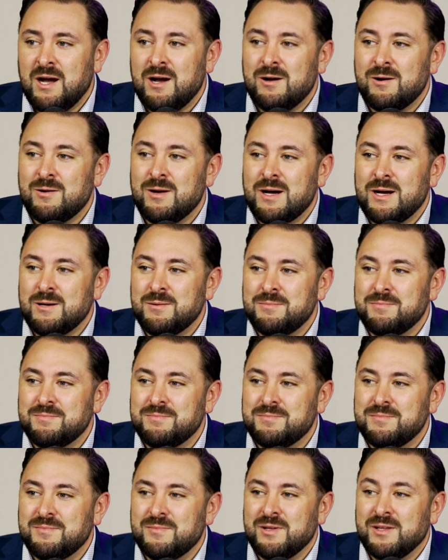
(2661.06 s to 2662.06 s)
Oh, uh,
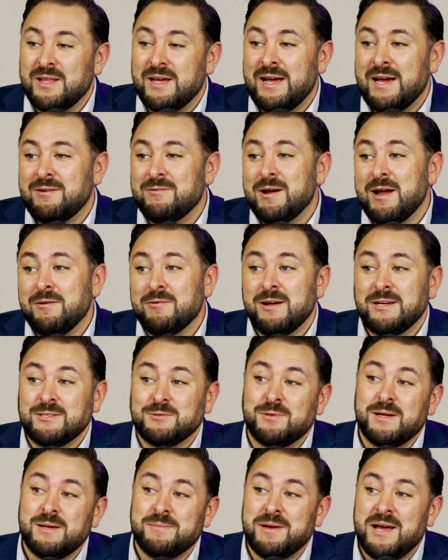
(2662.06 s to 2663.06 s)
well, they had Ray
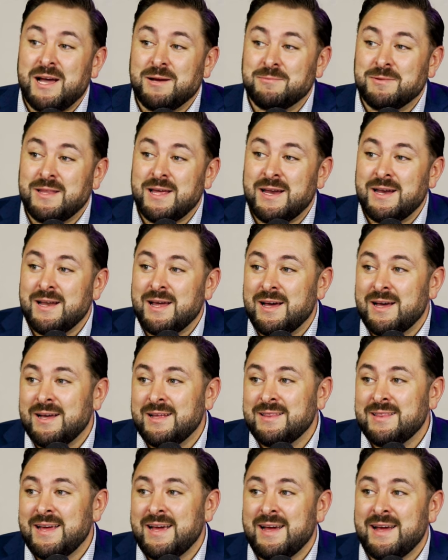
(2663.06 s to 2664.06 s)
Rice way back, yeah, but then
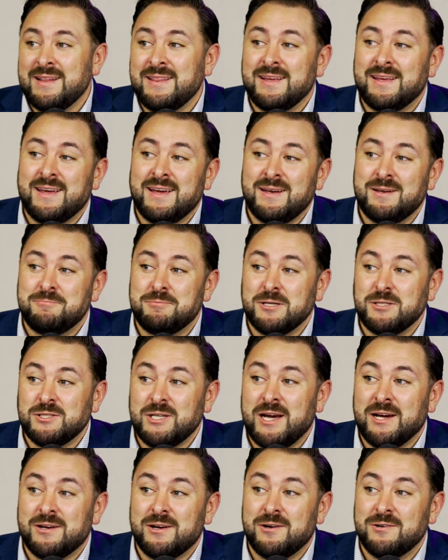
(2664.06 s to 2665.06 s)
uh, they had the kid
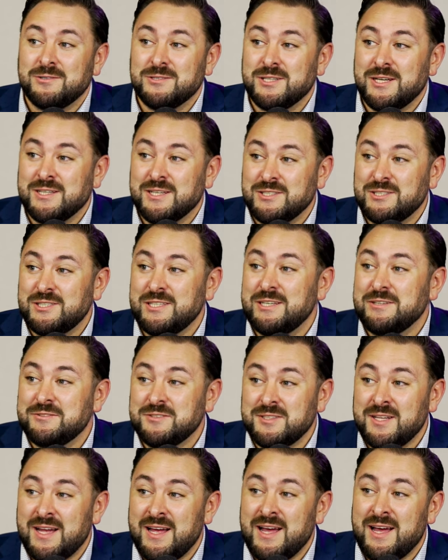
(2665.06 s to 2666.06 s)
Pacheco who's Pacheco, on the
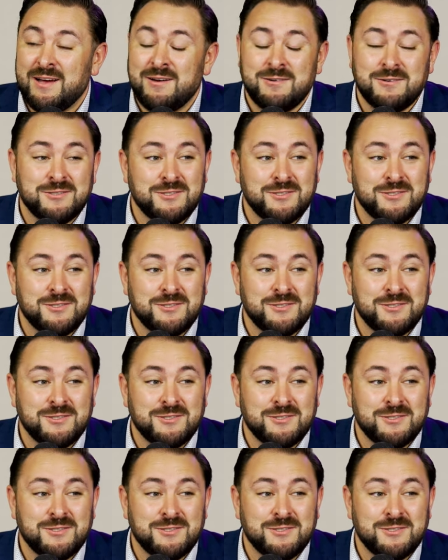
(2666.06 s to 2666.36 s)
Chiefs yeah. now.